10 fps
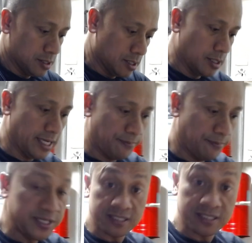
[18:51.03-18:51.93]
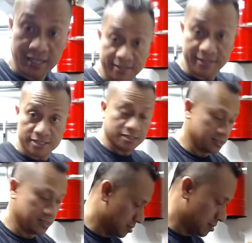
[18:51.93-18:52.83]
get a piece of lettuce.
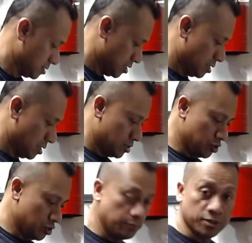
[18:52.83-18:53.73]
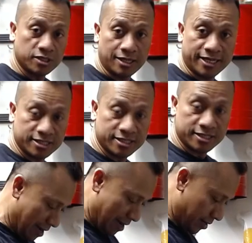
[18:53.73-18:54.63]
So you put the lettuce
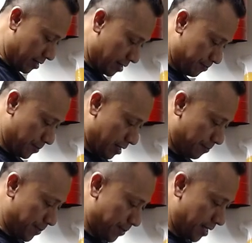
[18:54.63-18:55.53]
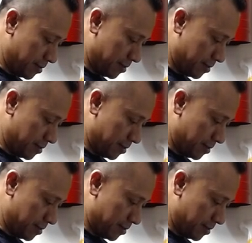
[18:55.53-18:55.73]
down on the on the pan.